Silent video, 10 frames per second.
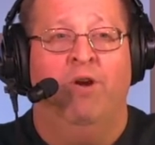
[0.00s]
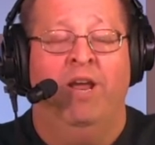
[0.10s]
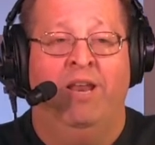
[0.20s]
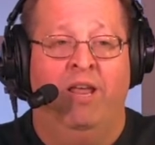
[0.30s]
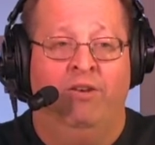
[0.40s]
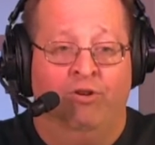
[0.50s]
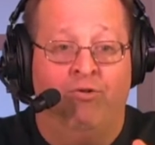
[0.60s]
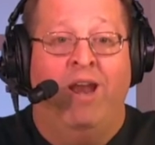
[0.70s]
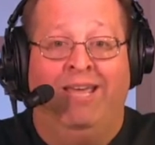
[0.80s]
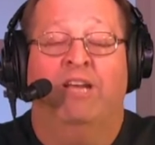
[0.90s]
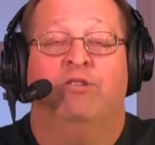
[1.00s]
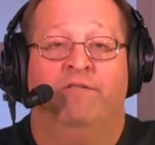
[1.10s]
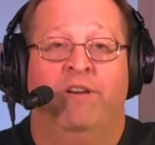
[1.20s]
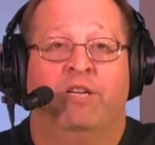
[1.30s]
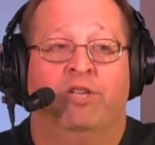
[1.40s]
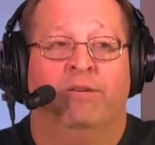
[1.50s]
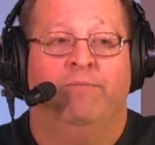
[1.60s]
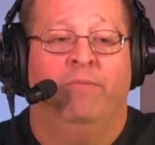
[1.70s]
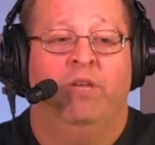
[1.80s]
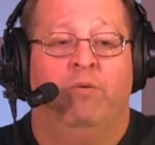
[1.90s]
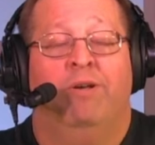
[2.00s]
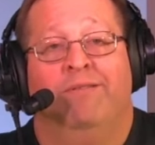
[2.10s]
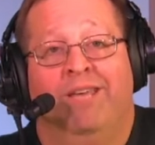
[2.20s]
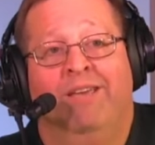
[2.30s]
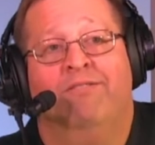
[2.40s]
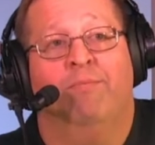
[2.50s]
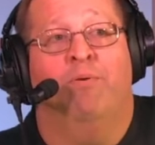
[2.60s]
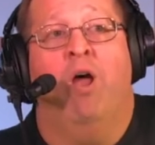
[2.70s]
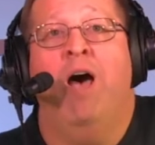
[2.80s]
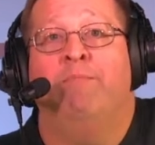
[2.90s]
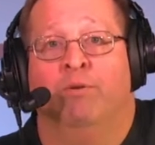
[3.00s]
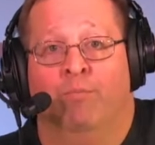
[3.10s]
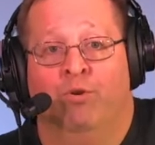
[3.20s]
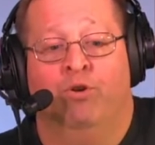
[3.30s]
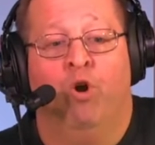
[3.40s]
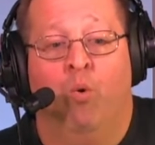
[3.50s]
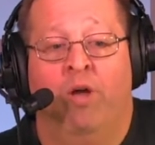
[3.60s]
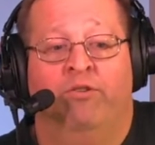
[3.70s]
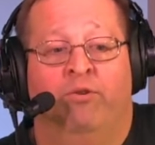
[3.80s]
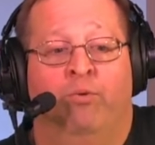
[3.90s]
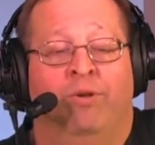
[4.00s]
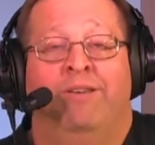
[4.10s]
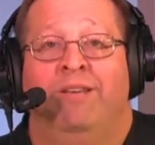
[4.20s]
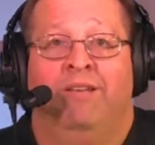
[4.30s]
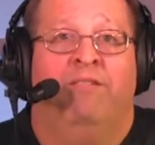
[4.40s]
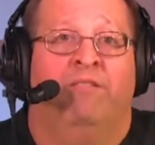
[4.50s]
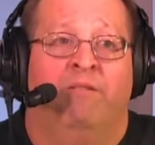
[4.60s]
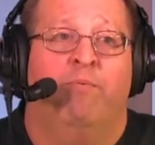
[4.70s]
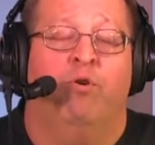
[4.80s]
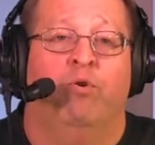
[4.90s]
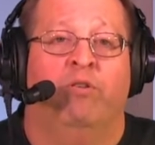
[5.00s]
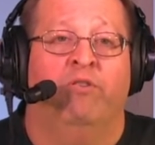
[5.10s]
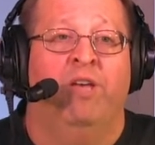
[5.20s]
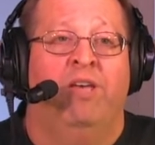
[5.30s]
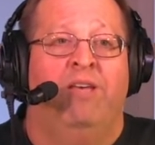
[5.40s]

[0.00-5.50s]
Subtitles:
right? And you're trying to catch a fish. Well, here's the problem when you go on to Indeeds and ZipRecruiters.